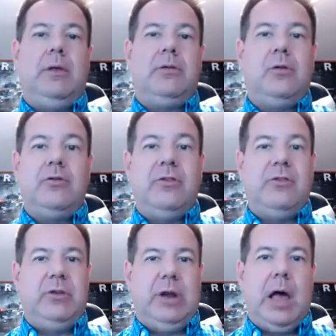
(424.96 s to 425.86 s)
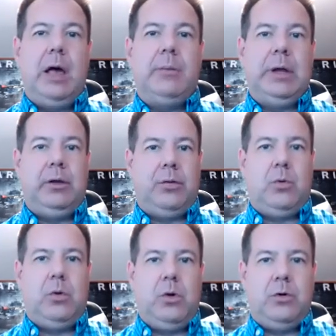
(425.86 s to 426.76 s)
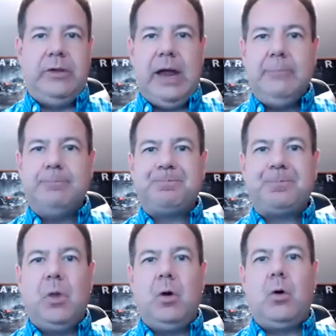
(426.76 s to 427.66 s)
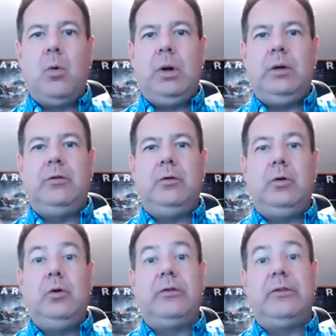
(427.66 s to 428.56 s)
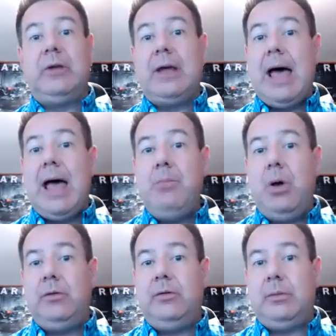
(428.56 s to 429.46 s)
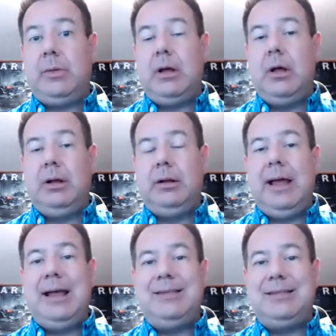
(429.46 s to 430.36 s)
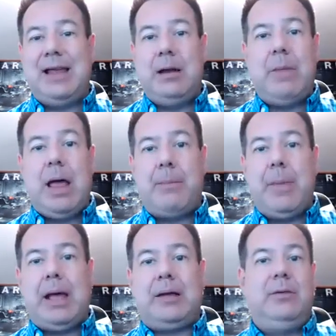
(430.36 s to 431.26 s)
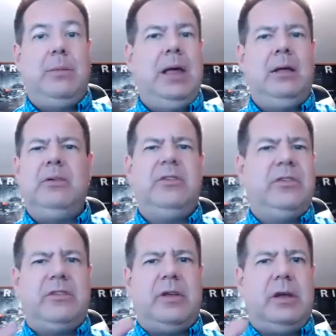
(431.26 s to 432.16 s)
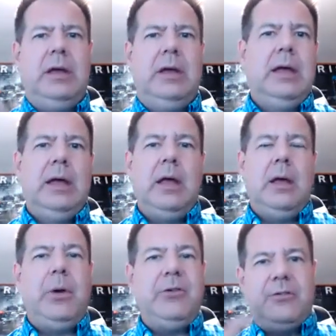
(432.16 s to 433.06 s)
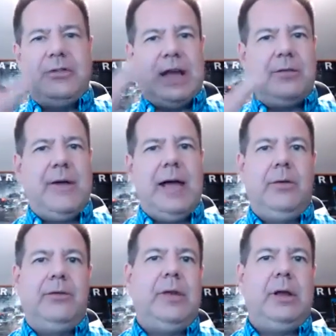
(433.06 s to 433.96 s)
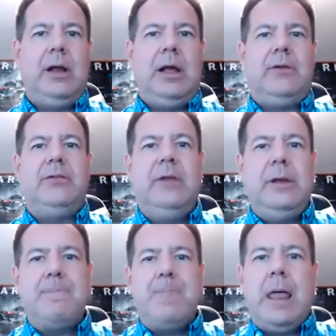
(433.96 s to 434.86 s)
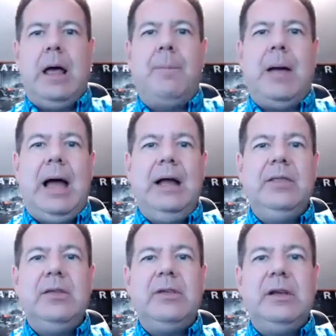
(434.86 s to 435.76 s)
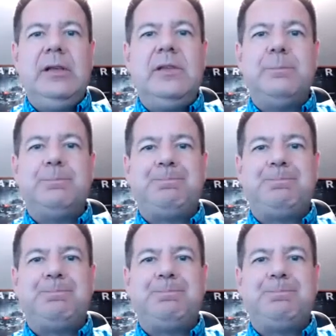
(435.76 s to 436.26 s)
search engine coming through your site. They're going to use as a guidepost something called a Sitemap.xml. It's just a bunch of text files that sit behind the scenes